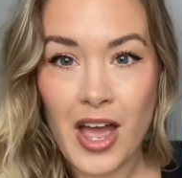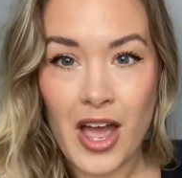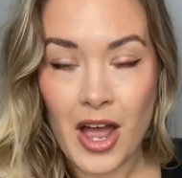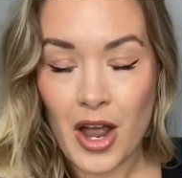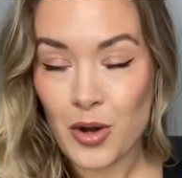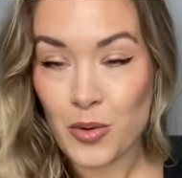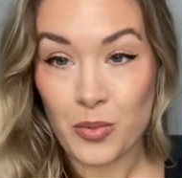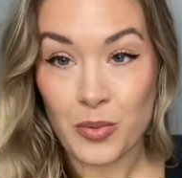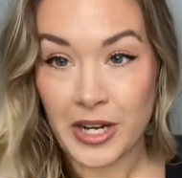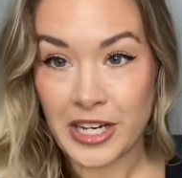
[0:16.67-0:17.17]

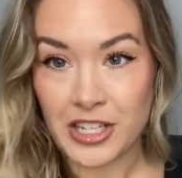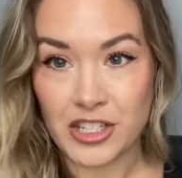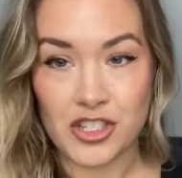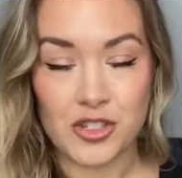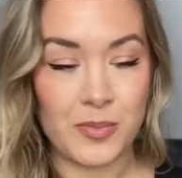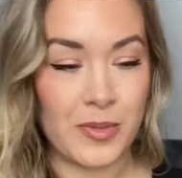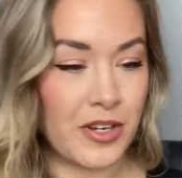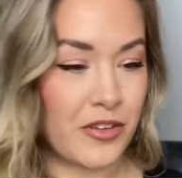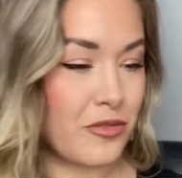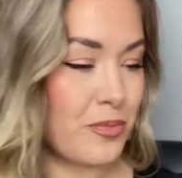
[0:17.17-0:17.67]

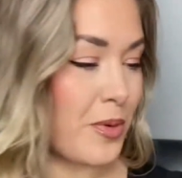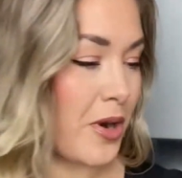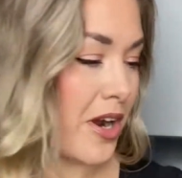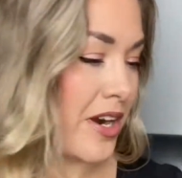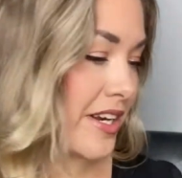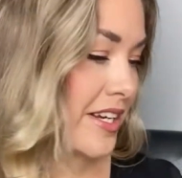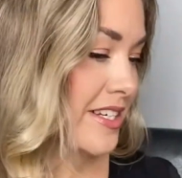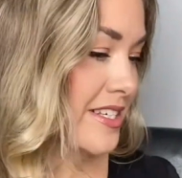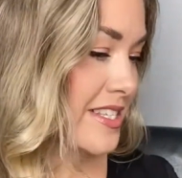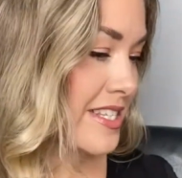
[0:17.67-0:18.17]
arrangement of
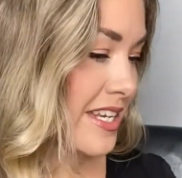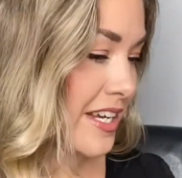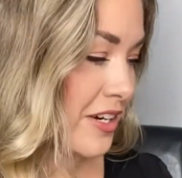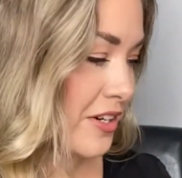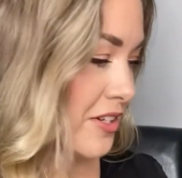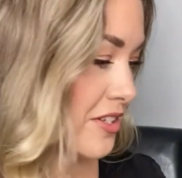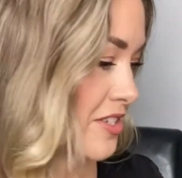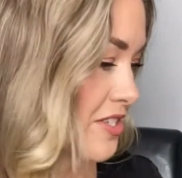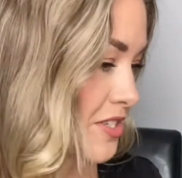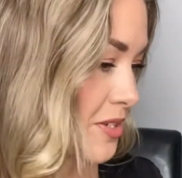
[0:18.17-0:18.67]
products
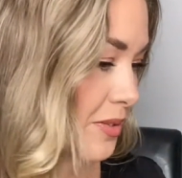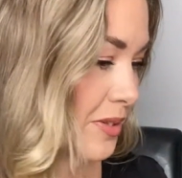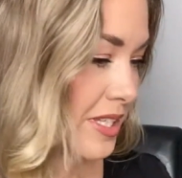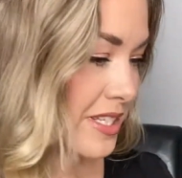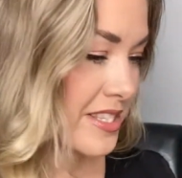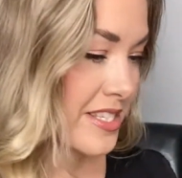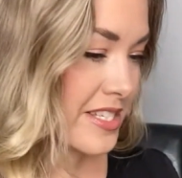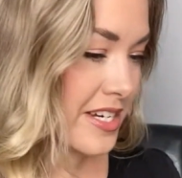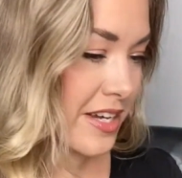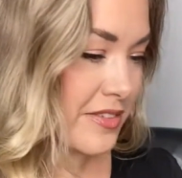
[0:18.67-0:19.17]
here. So
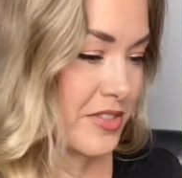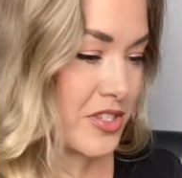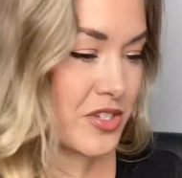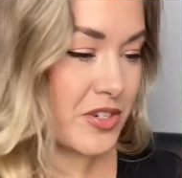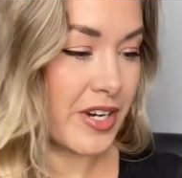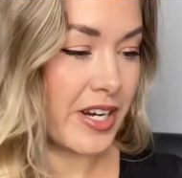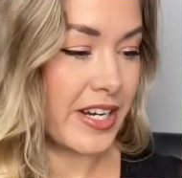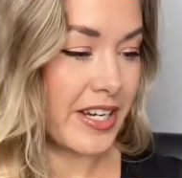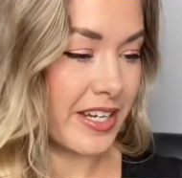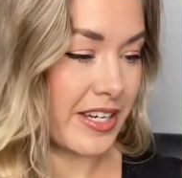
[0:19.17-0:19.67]
let's dive
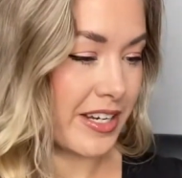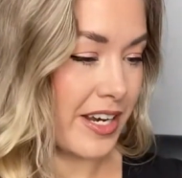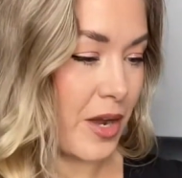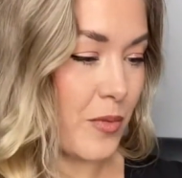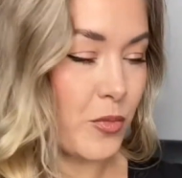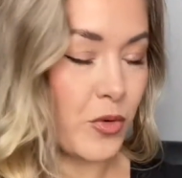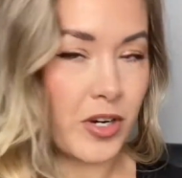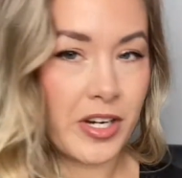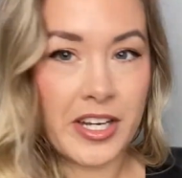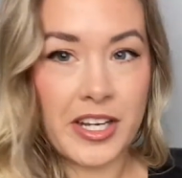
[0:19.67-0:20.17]
straight in. I'm
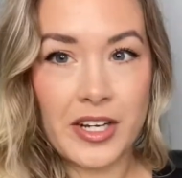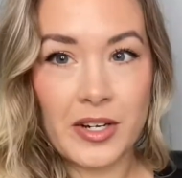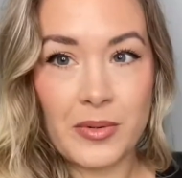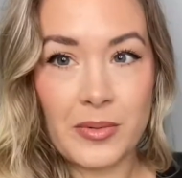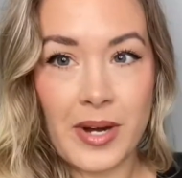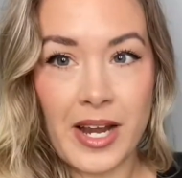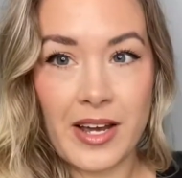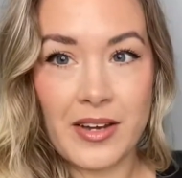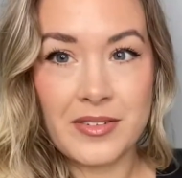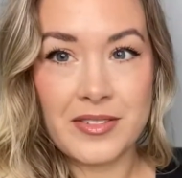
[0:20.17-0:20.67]
working
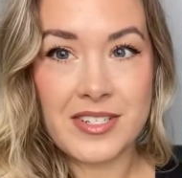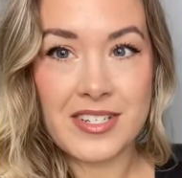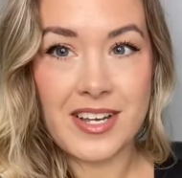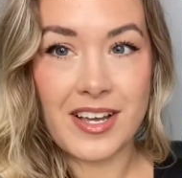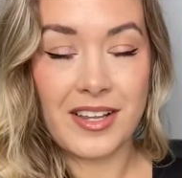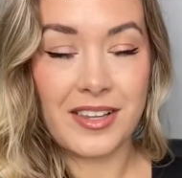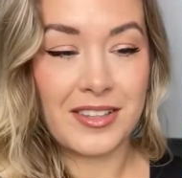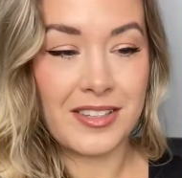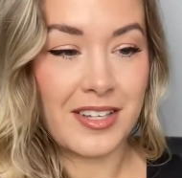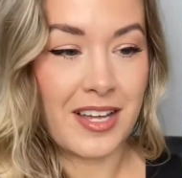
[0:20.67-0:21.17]
around
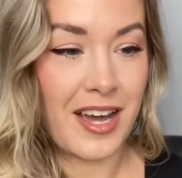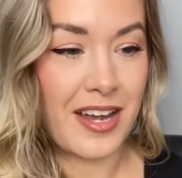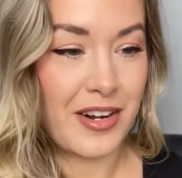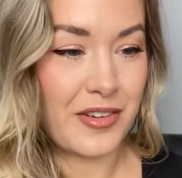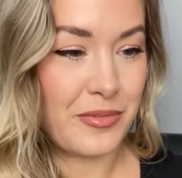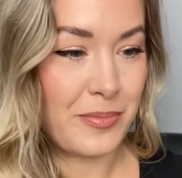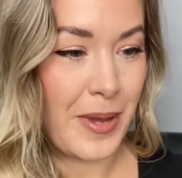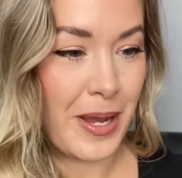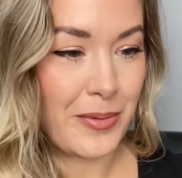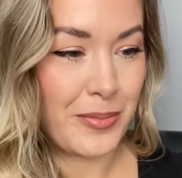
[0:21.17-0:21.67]
a lot
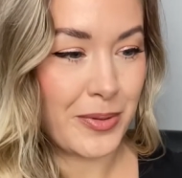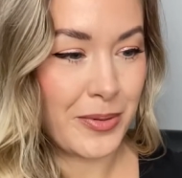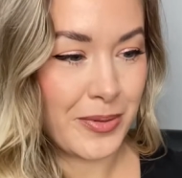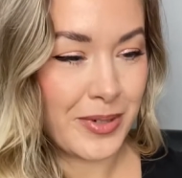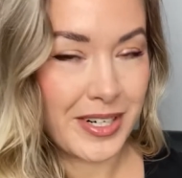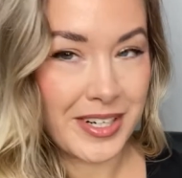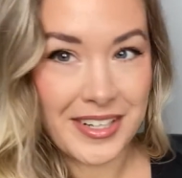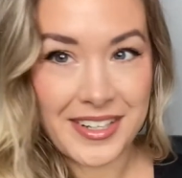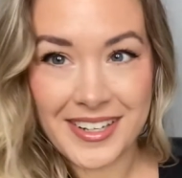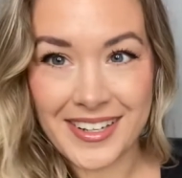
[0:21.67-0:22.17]
of
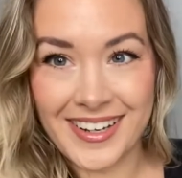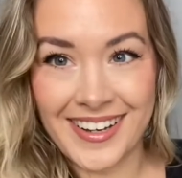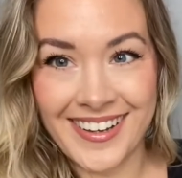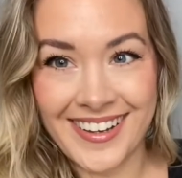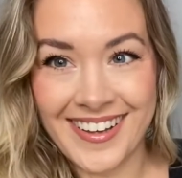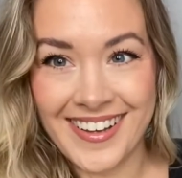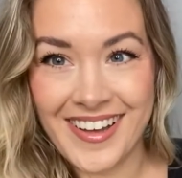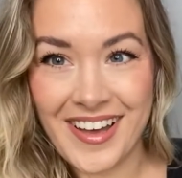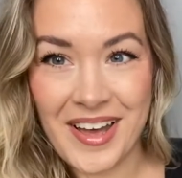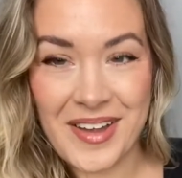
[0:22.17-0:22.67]
paperwork
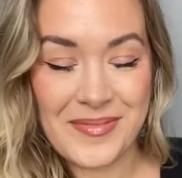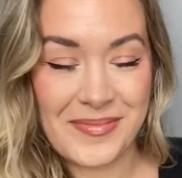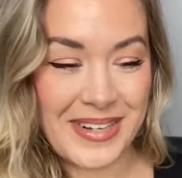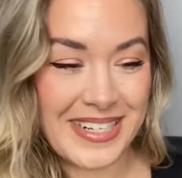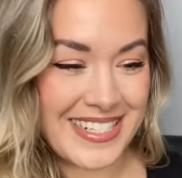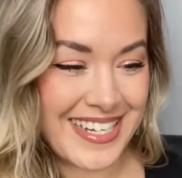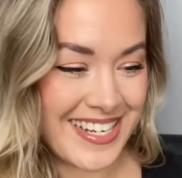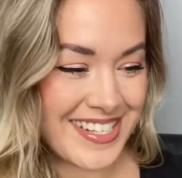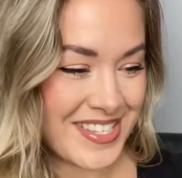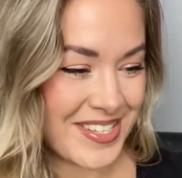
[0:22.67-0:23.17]
on my
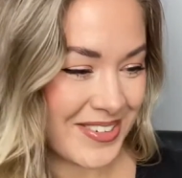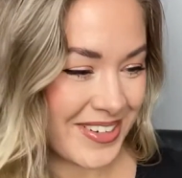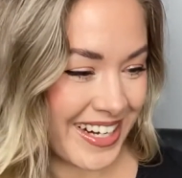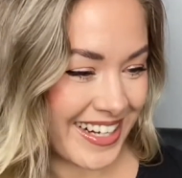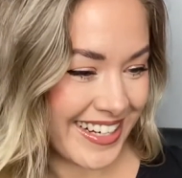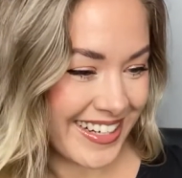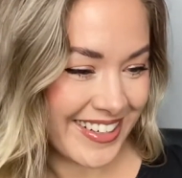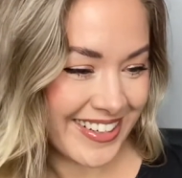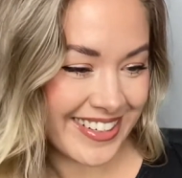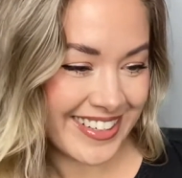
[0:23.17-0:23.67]
desk right
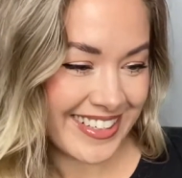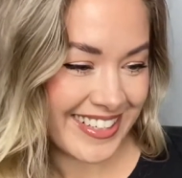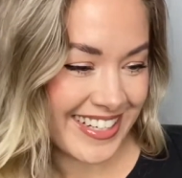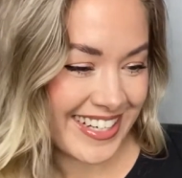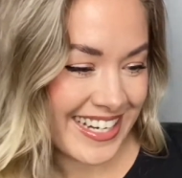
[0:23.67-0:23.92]
here.